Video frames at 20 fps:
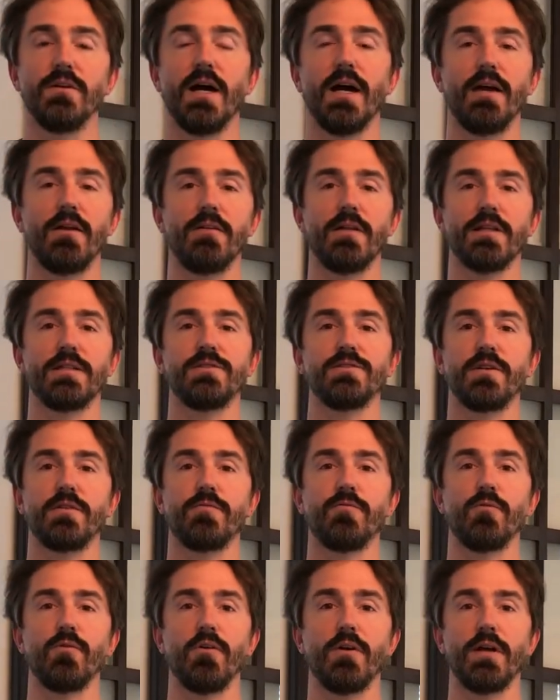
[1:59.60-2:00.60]
I don't like to drink
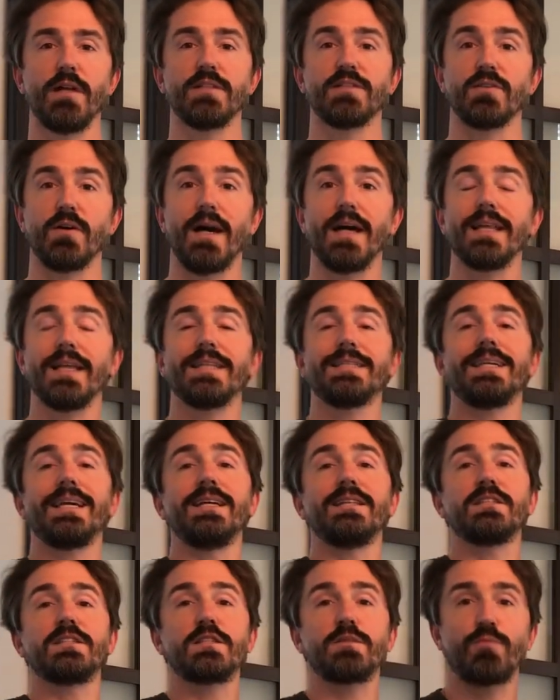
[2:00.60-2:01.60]
fluoride, so I like to
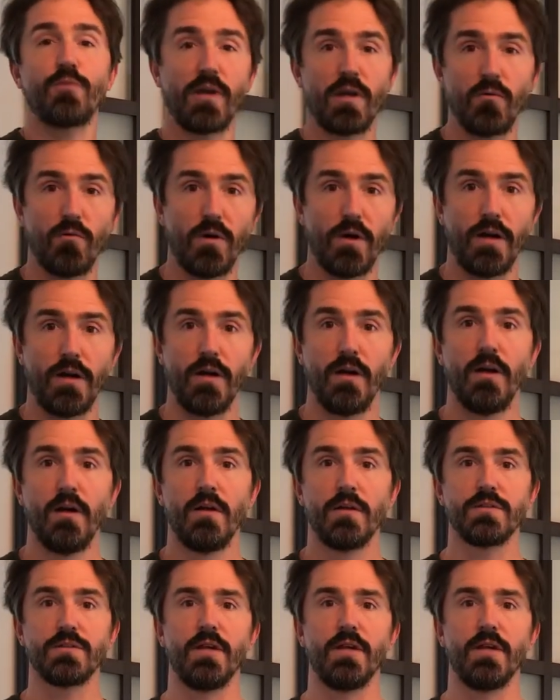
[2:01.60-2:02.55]
get spring water. So